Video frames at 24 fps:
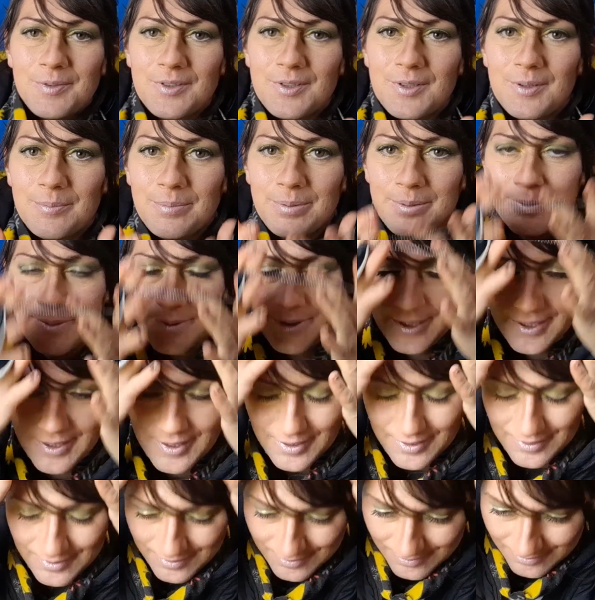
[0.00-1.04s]
top
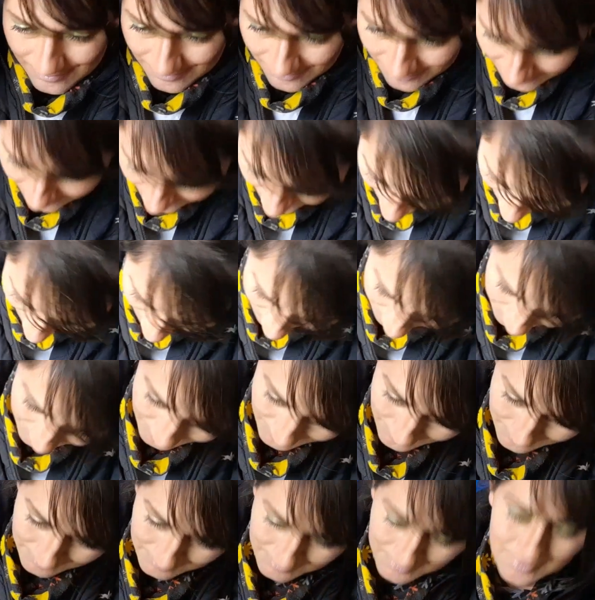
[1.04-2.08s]
and
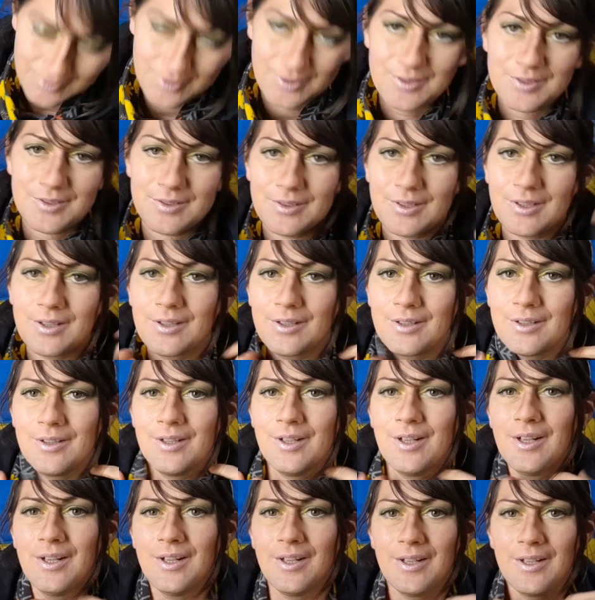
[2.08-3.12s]
you're good to go.
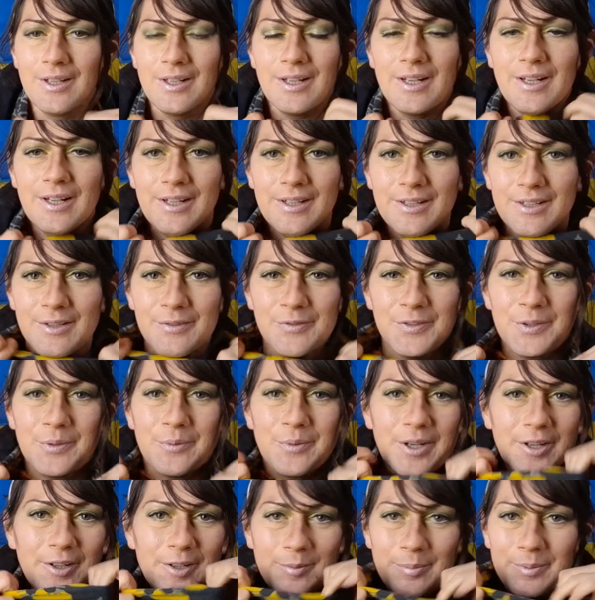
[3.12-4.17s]
And if you're
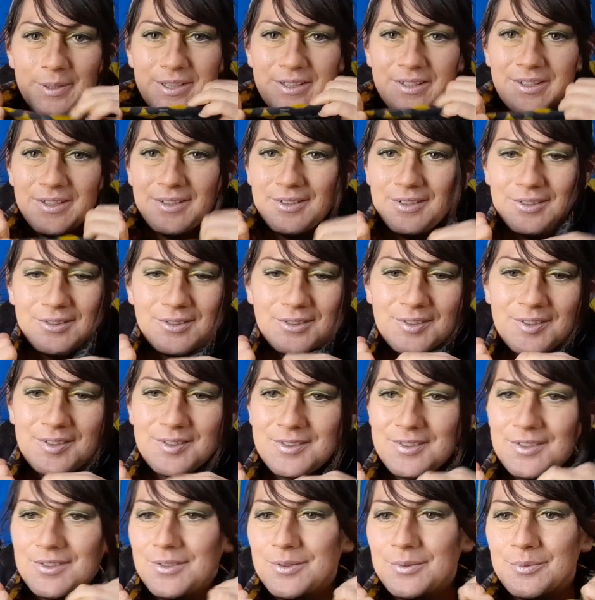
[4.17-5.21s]
worried about how it looks,
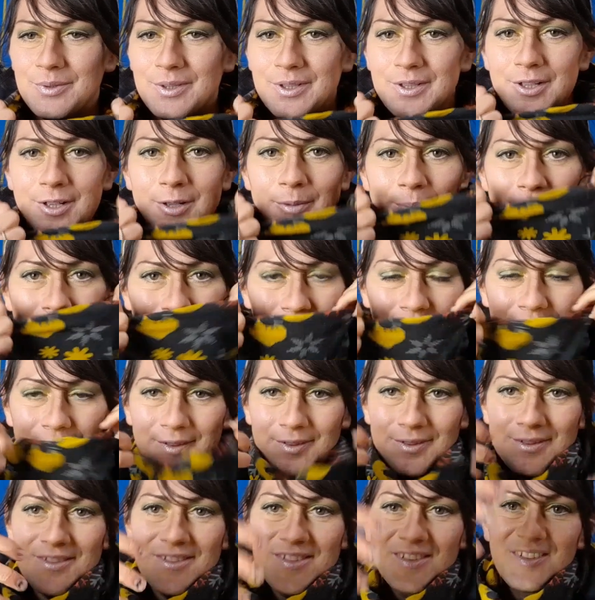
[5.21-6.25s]
don't worry, because
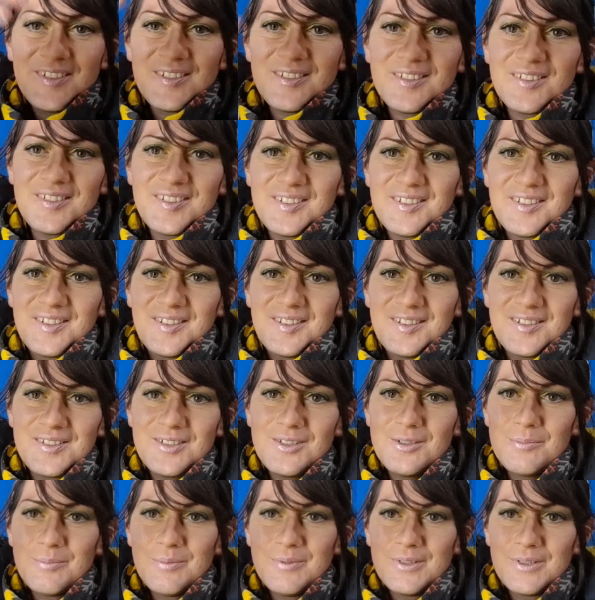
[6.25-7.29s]
it just looks like a
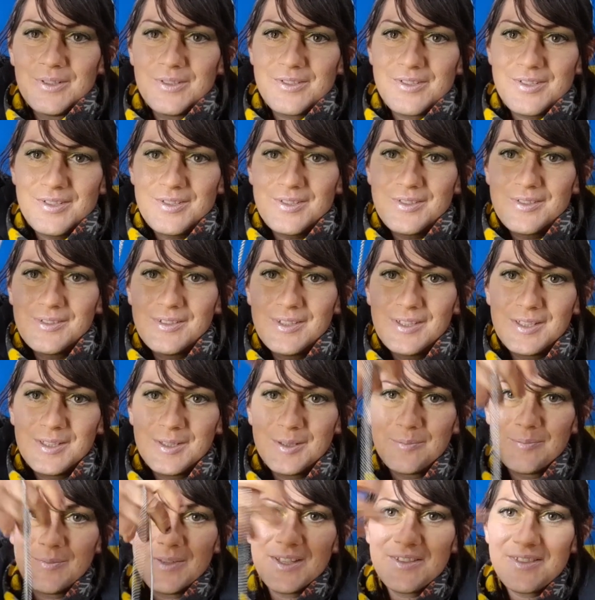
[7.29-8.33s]
stopwatch.
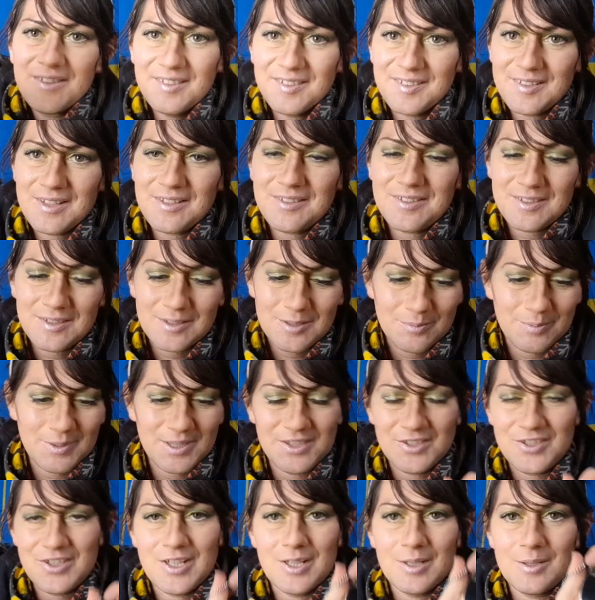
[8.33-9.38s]
And there's nothing to be
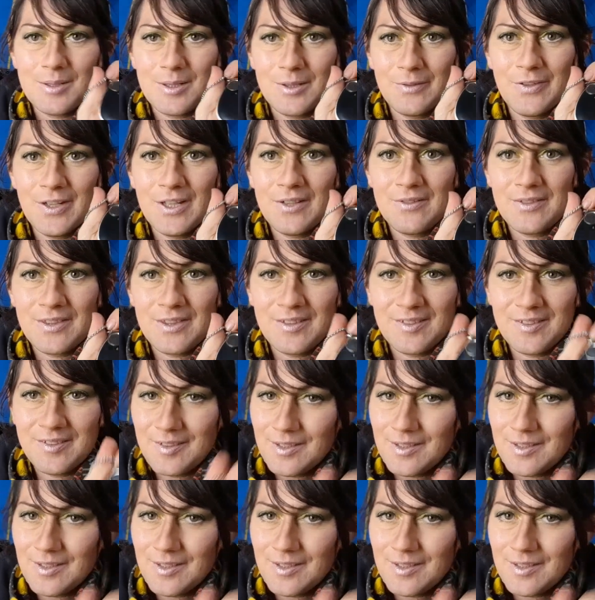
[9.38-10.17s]
ashamed of having this